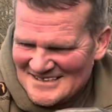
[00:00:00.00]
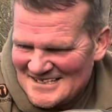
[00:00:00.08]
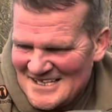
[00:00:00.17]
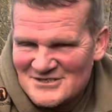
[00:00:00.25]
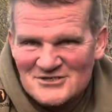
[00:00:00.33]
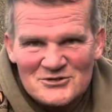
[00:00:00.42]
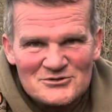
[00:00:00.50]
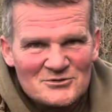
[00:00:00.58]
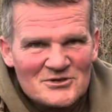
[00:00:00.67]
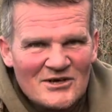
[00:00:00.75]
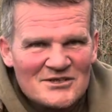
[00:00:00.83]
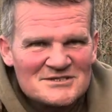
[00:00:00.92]
As usual,
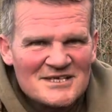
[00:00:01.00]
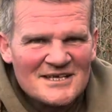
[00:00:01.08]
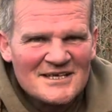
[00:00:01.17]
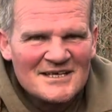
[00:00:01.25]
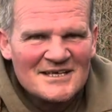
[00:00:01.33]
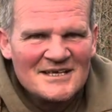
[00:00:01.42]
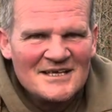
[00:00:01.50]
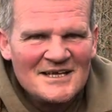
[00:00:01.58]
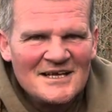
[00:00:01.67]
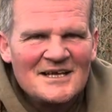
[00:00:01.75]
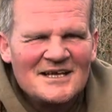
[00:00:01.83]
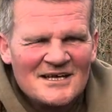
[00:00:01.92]
guys,
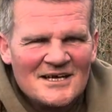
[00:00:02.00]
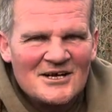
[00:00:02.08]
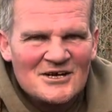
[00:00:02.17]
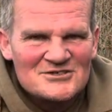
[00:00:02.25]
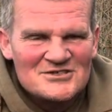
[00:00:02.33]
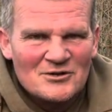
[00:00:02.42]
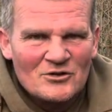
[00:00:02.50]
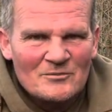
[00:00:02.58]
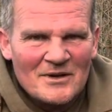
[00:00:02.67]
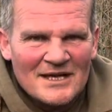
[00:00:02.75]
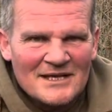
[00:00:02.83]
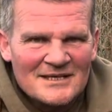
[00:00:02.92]
I'll see you on the
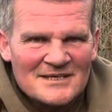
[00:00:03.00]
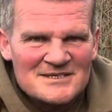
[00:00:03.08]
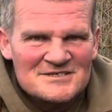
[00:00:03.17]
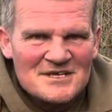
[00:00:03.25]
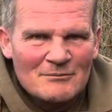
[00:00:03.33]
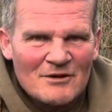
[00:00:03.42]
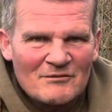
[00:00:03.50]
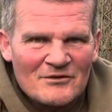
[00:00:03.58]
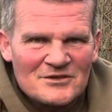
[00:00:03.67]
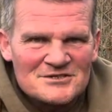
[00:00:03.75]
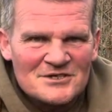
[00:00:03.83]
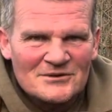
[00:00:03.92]
bank somewhere
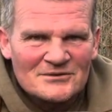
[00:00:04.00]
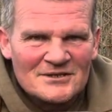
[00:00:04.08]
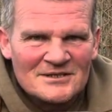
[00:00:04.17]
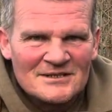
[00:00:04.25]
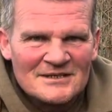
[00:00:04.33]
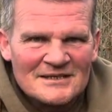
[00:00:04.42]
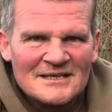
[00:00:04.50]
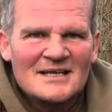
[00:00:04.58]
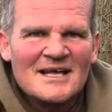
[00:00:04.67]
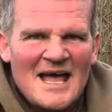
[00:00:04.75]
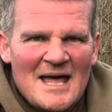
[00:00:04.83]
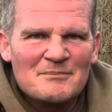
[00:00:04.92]
very soon.
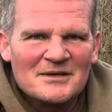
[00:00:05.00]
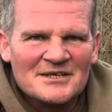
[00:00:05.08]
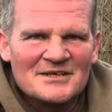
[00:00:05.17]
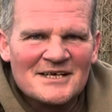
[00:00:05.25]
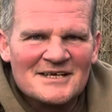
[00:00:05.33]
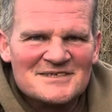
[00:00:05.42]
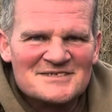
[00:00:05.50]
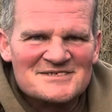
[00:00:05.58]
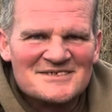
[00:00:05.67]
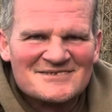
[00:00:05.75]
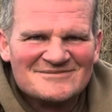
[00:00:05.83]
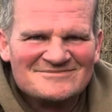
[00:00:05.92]
Happy
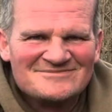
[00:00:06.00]
days.